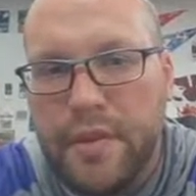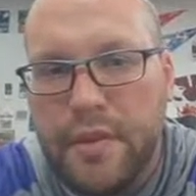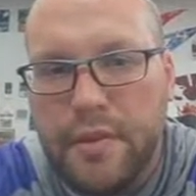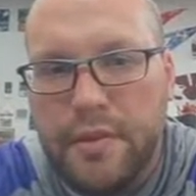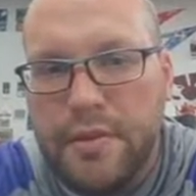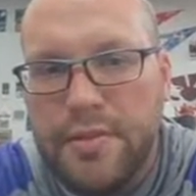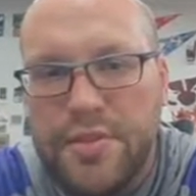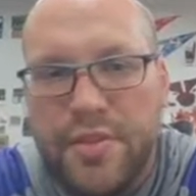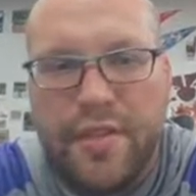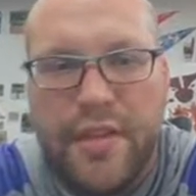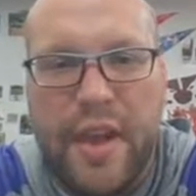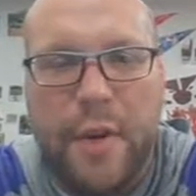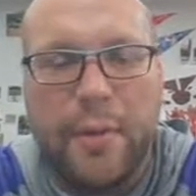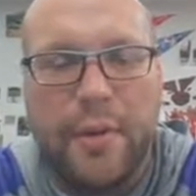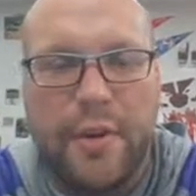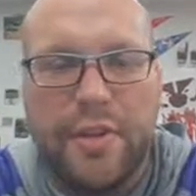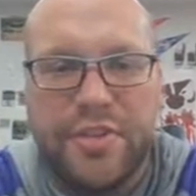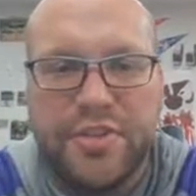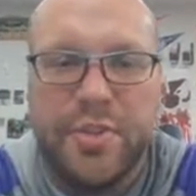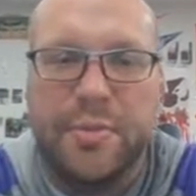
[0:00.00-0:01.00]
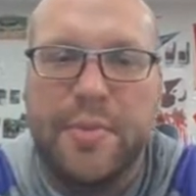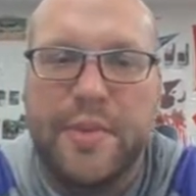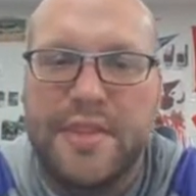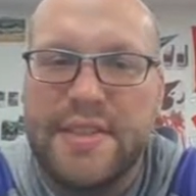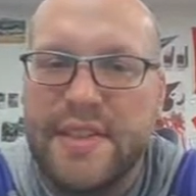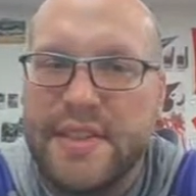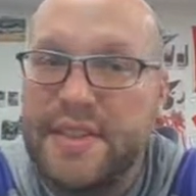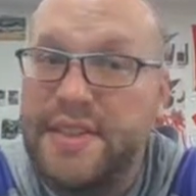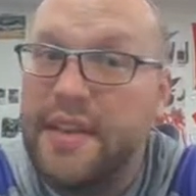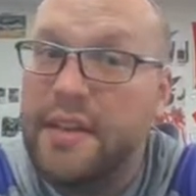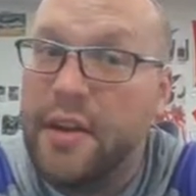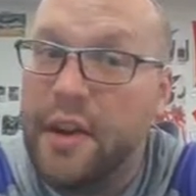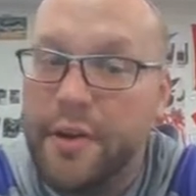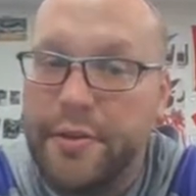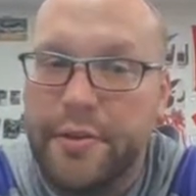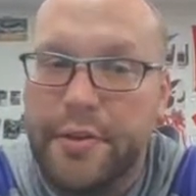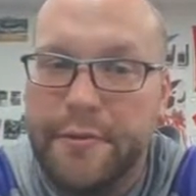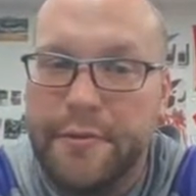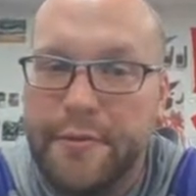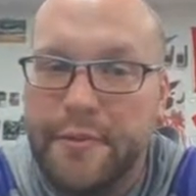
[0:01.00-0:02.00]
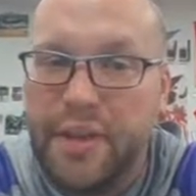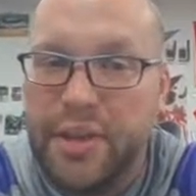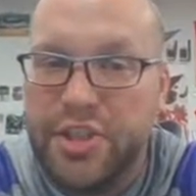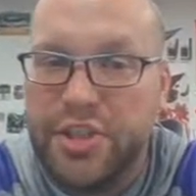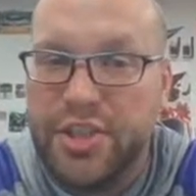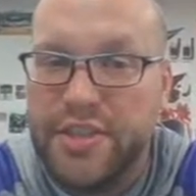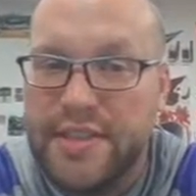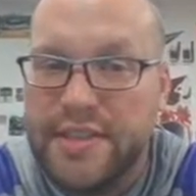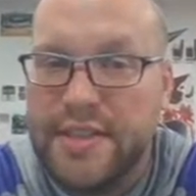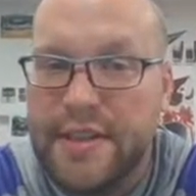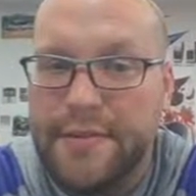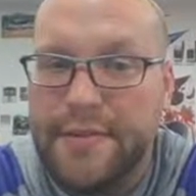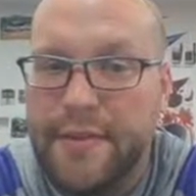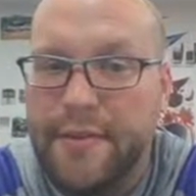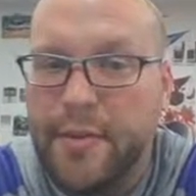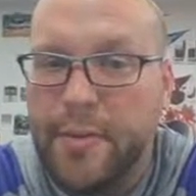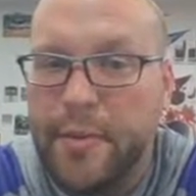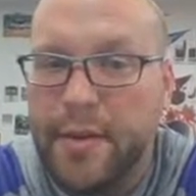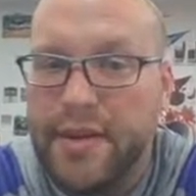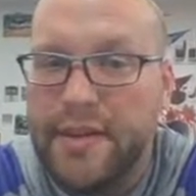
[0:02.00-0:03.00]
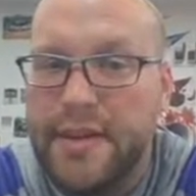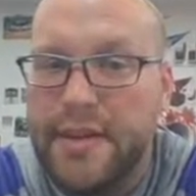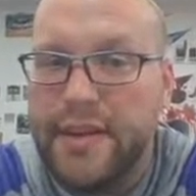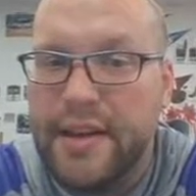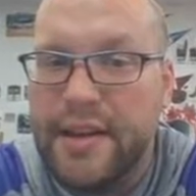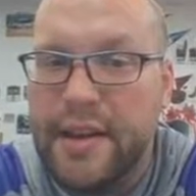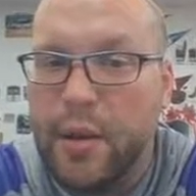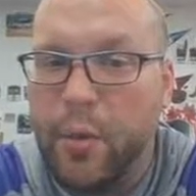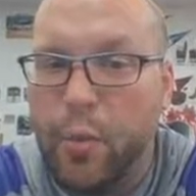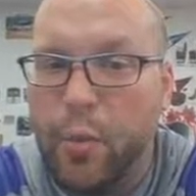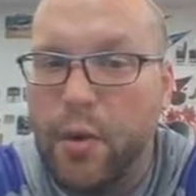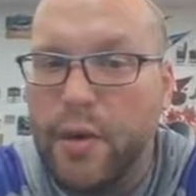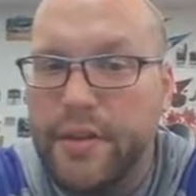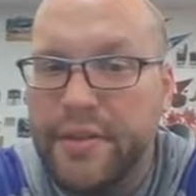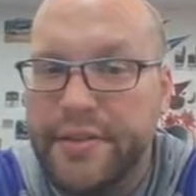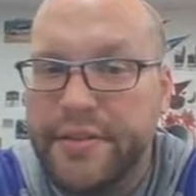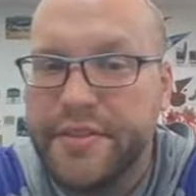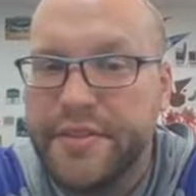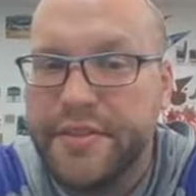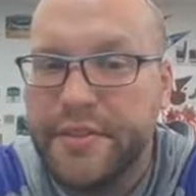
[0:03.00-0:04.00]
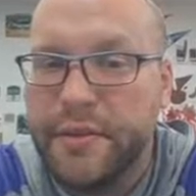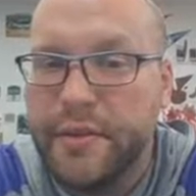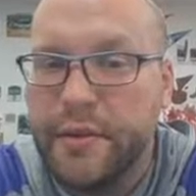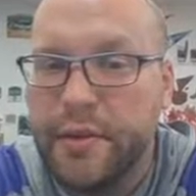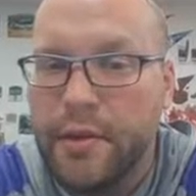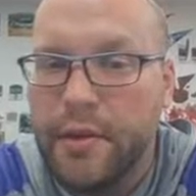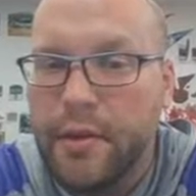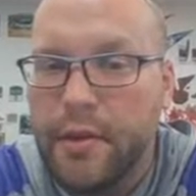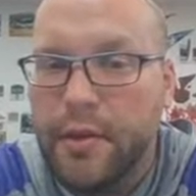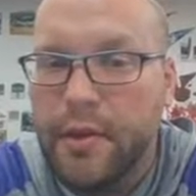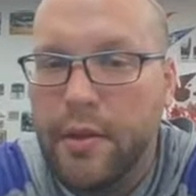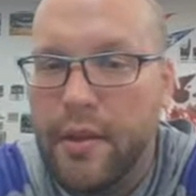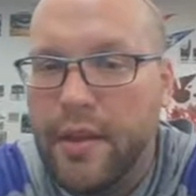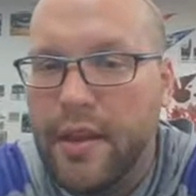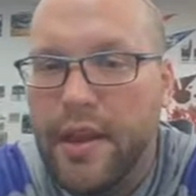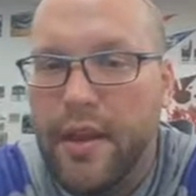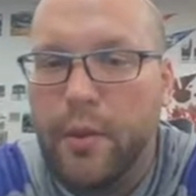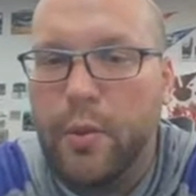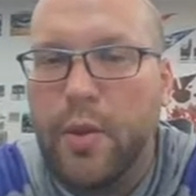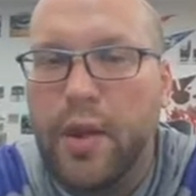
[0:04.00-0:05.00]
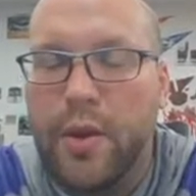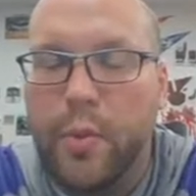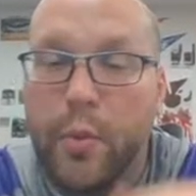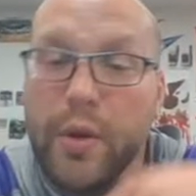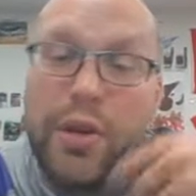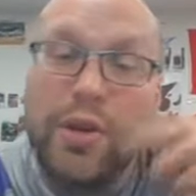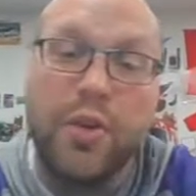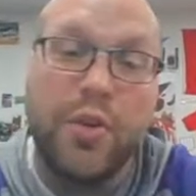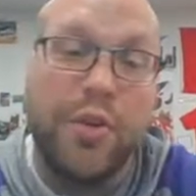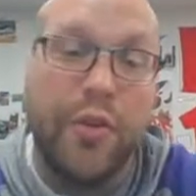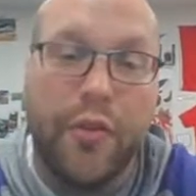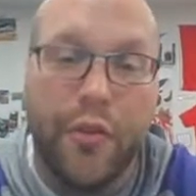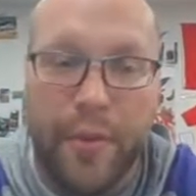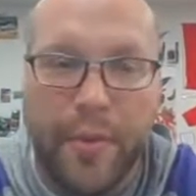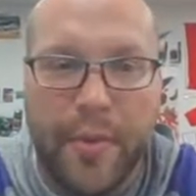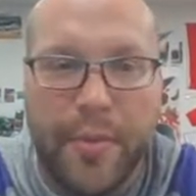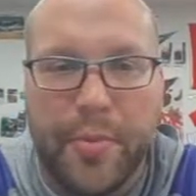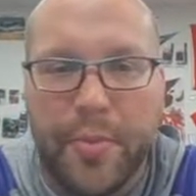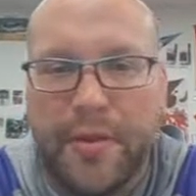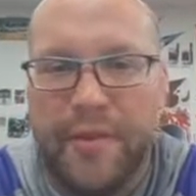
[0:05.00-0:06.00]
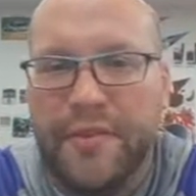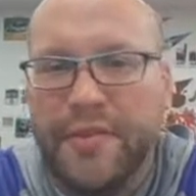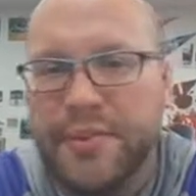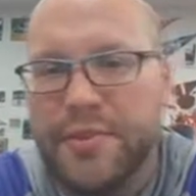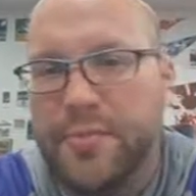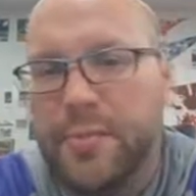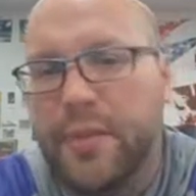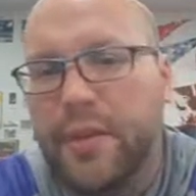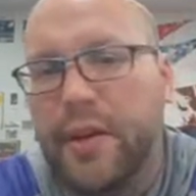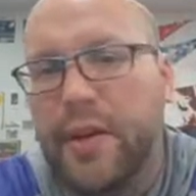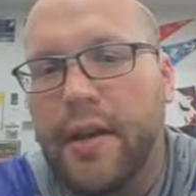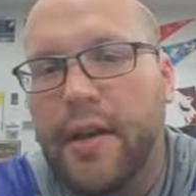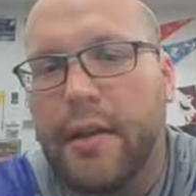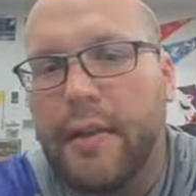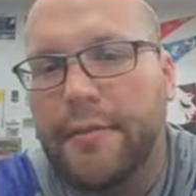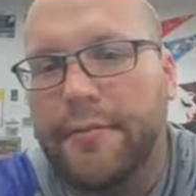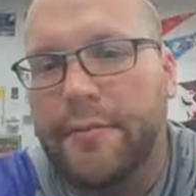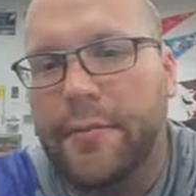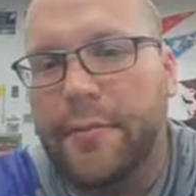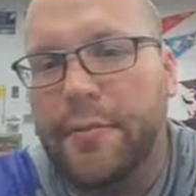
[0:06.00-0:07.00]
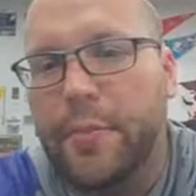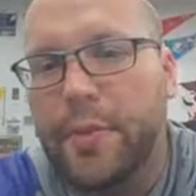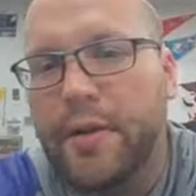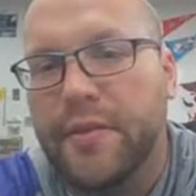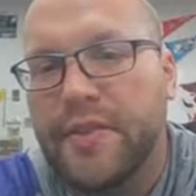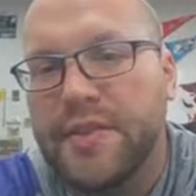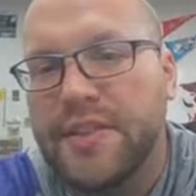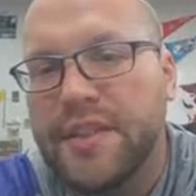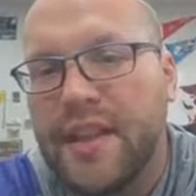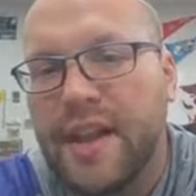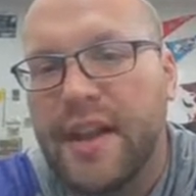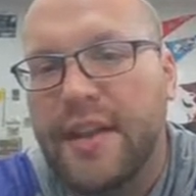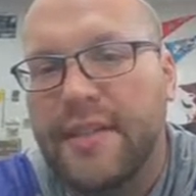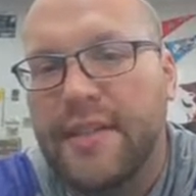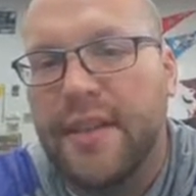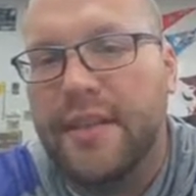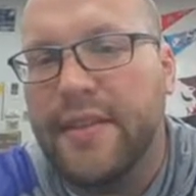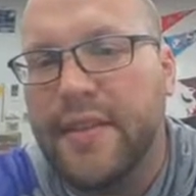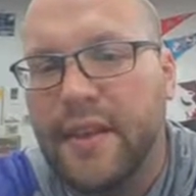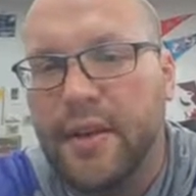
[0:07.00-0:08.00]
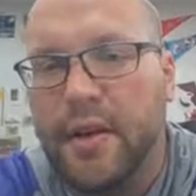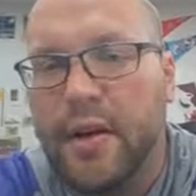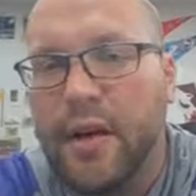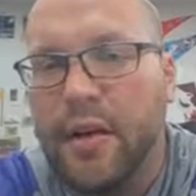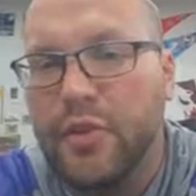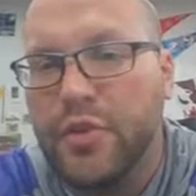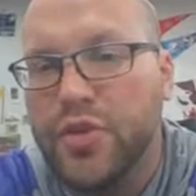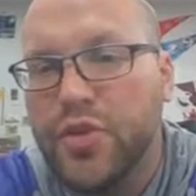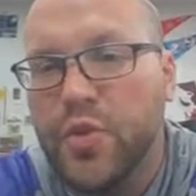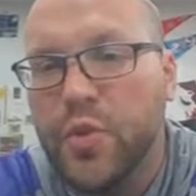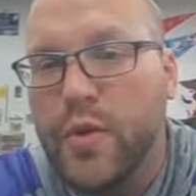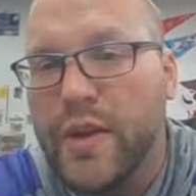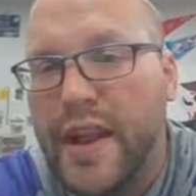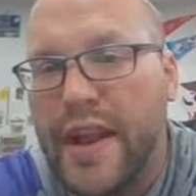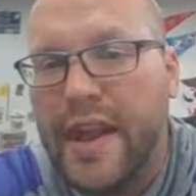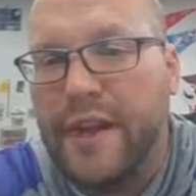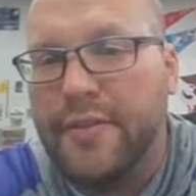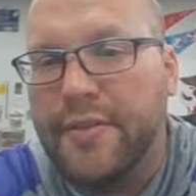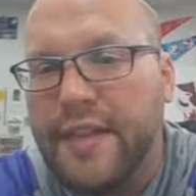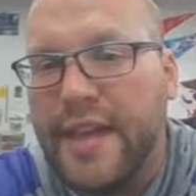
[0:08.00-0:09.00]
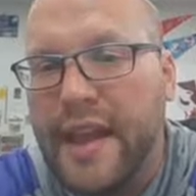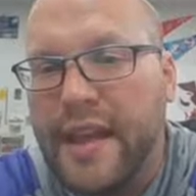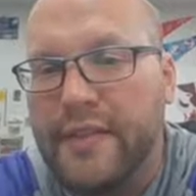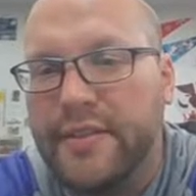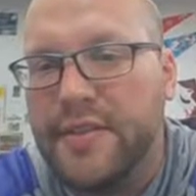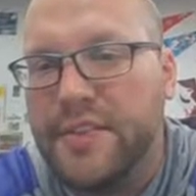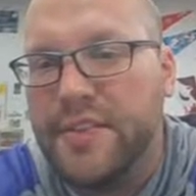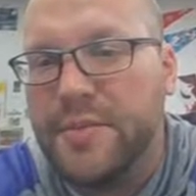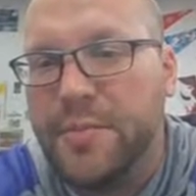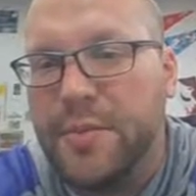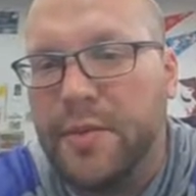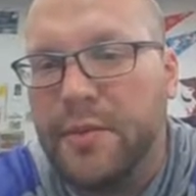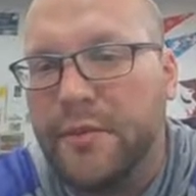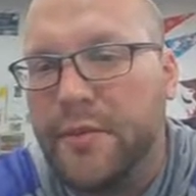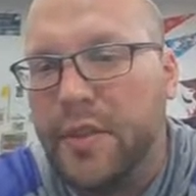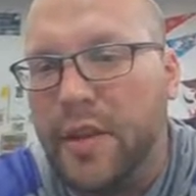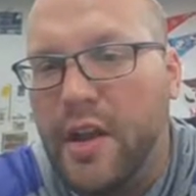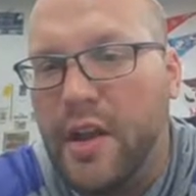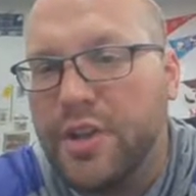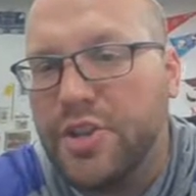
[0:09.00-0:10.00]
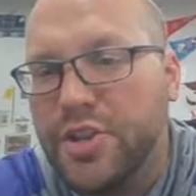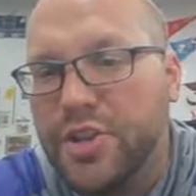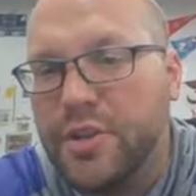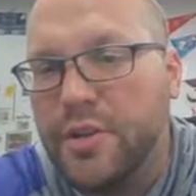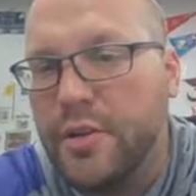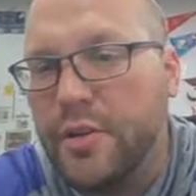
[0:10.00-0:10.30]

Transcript: So that would also be 1,600 flushes if everybody did it at once. And we knew from the previous slide that there are 2.5 gallons per flush.